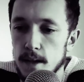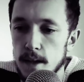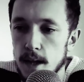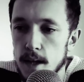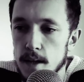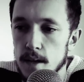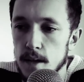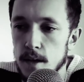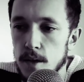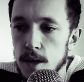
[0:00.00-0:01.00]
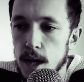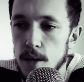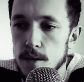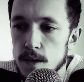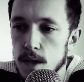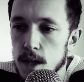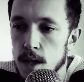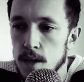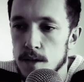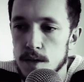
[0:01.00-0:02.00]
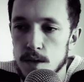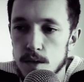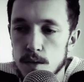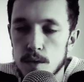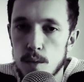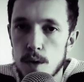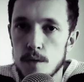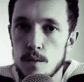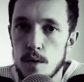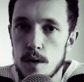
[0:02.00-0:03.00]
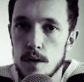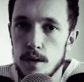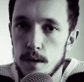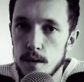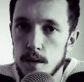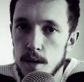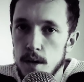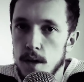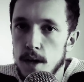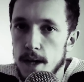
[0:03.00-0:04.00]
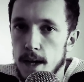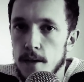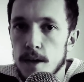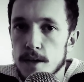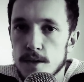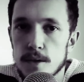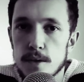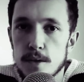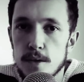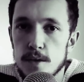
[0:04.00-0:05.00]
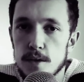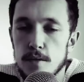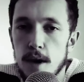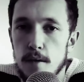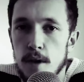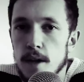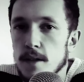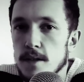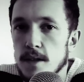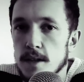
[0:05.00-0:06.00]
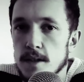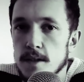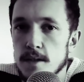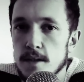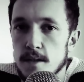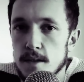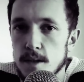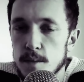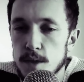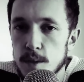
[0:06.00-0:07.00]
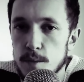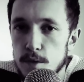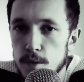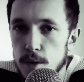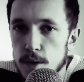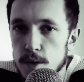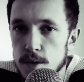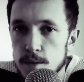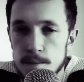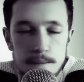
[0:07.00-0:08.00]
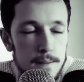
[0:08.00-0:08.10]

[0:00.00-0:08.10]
then going out into the world of work, out into the rat race as it's sometimes referred to,